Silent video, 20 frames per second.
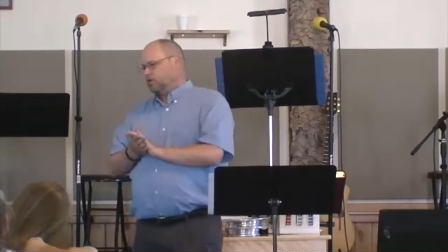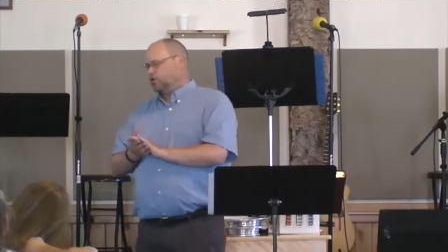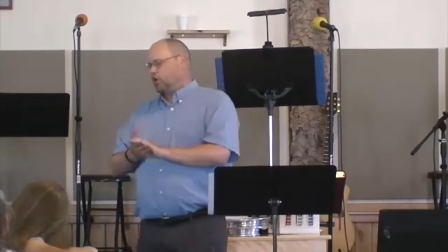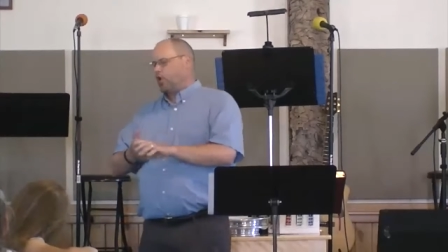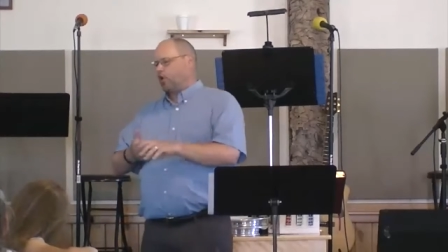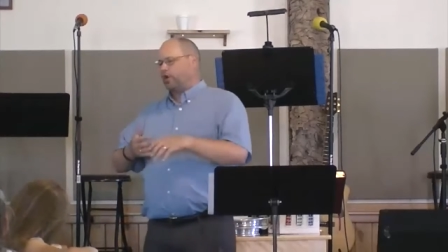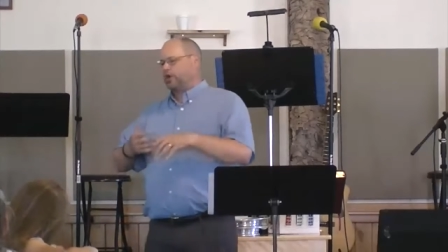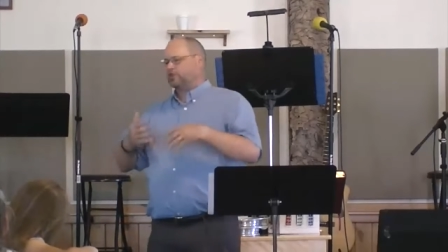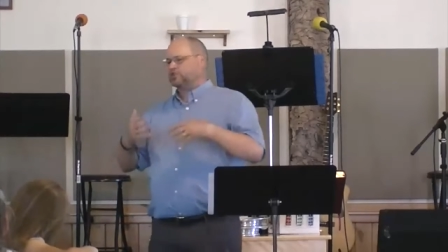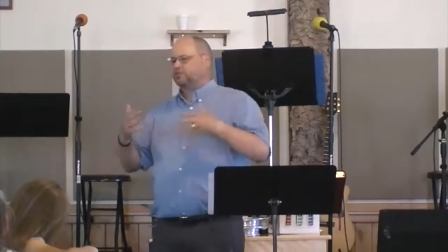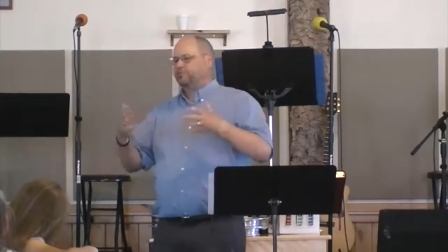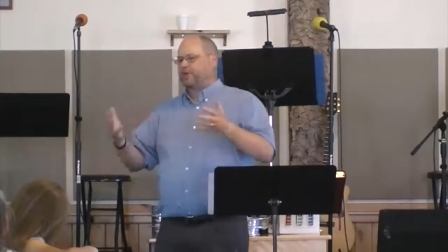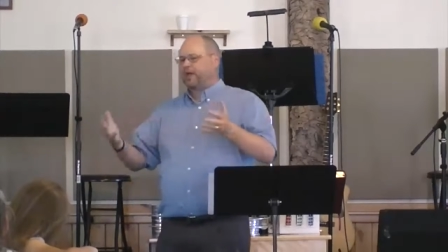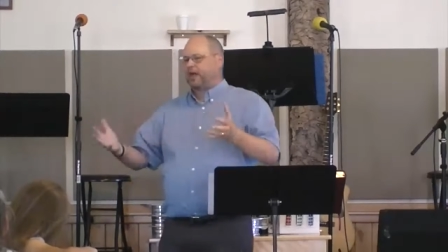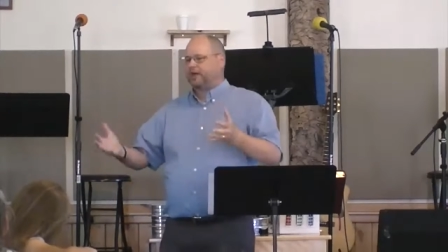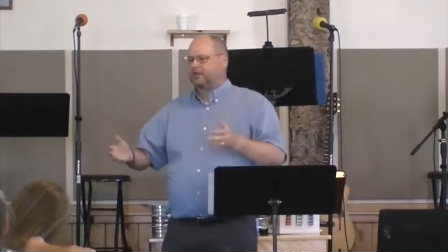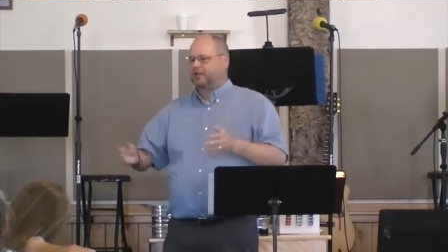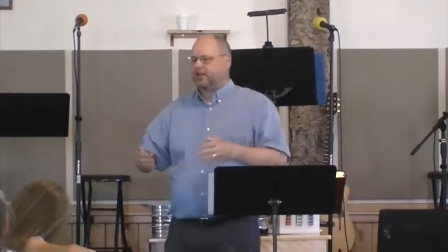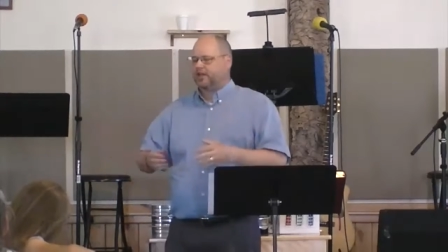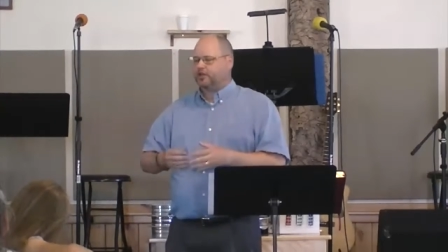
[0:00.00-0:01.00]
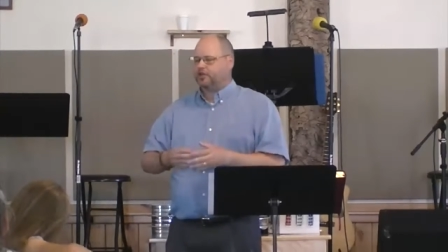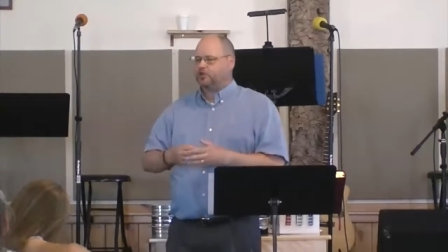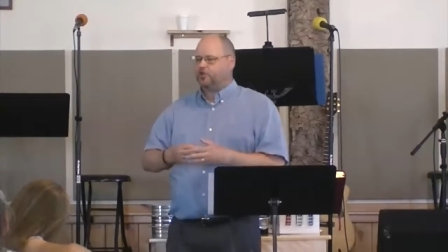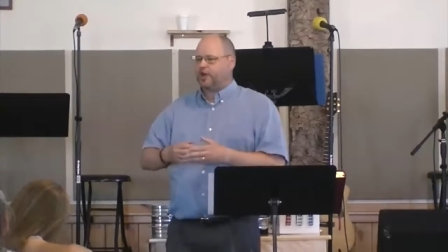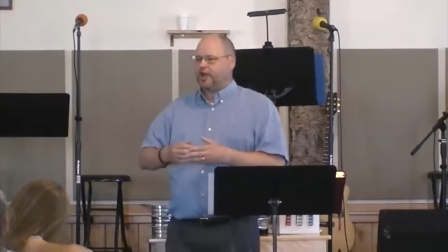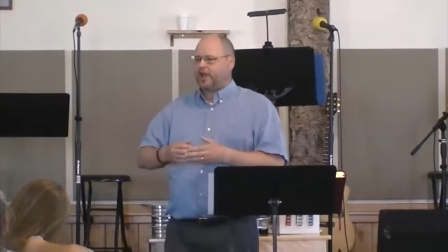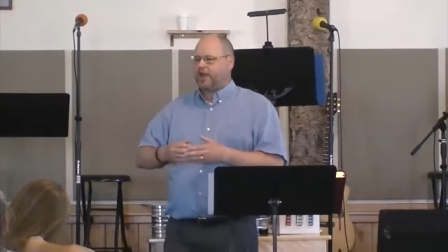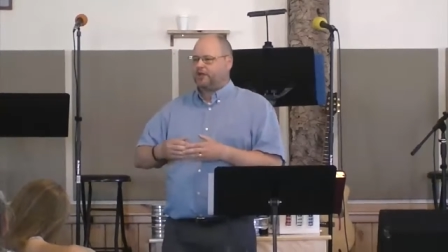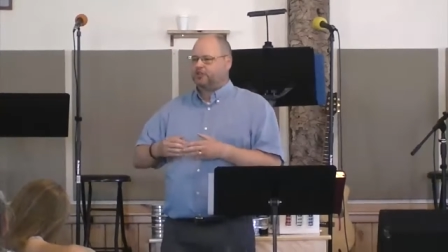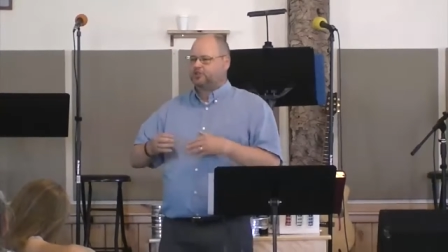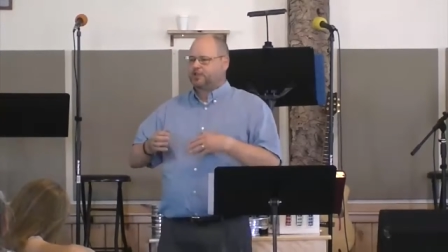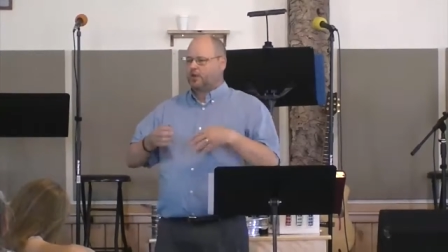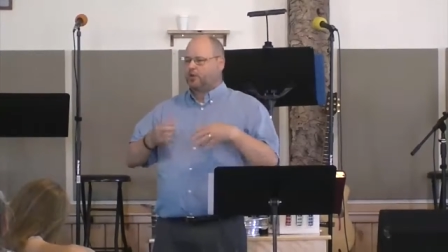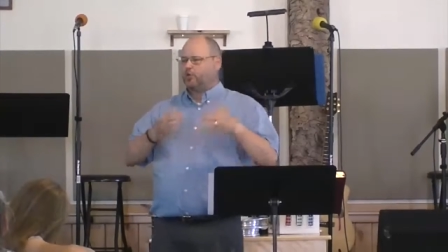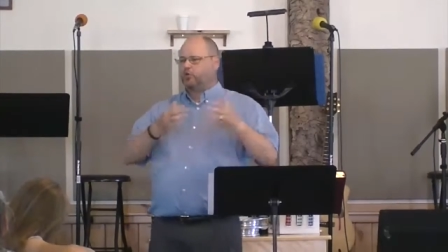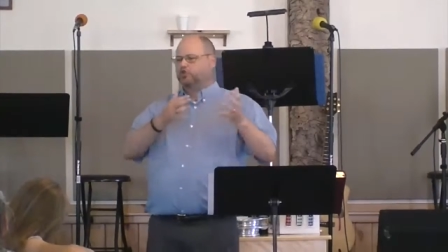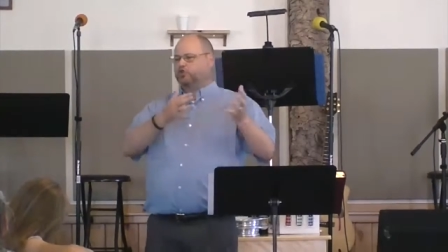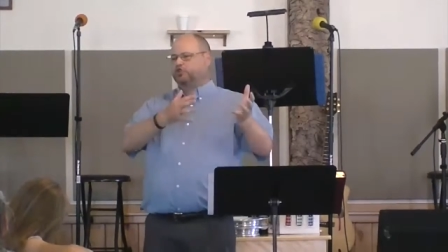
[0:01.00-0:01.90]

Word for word: Don't expect that as you age they will